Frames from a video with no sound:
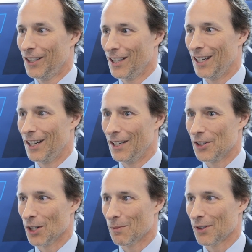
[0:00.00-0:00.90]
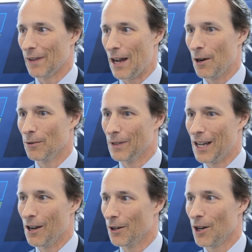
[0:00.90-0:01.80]
in terms of
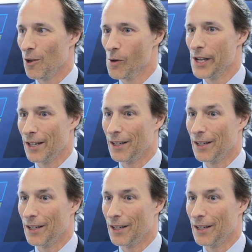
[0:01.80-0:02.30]
how it all went.